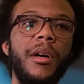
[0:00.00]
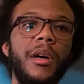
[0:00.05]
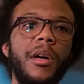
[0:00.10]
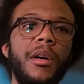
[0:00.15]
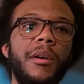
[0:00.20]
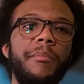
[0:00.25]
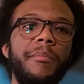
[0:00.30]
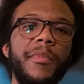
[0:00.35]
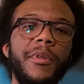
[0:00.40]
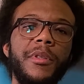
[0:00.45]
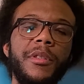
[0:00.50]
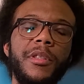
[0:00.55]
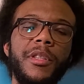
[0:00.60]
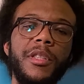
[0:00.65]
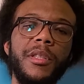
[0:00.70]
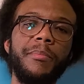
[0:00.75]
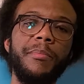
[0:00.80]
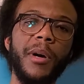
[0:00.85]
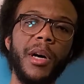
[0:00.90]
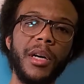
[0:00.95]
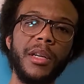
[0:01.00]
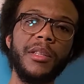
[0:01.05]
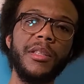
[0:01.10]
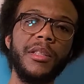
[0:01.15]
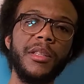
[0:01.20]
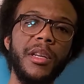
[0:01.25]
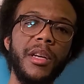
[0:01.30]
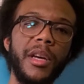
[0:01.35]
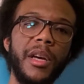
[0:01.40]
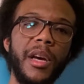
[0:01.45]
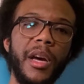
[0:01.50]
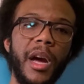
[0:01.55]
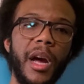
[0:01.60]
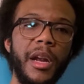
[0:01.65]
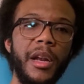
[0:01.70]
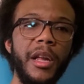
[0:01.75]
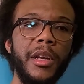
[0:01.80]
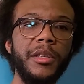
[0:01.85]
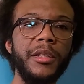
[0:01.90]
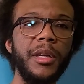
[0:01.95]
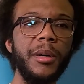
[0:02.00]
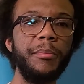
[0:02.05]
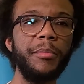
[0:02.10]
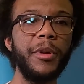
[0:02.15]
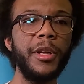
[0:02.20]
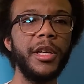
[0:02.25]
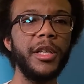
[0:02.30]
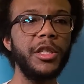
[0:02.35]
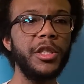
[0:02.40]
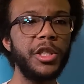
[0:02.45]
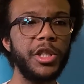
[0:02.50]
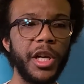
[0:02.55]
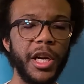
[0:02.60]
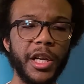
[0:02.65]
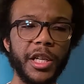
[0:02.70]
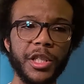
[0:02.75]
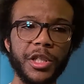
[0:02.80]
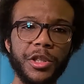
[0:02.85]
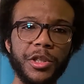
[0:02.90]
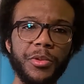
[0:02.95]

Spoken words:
misses his bus and ends up playing chess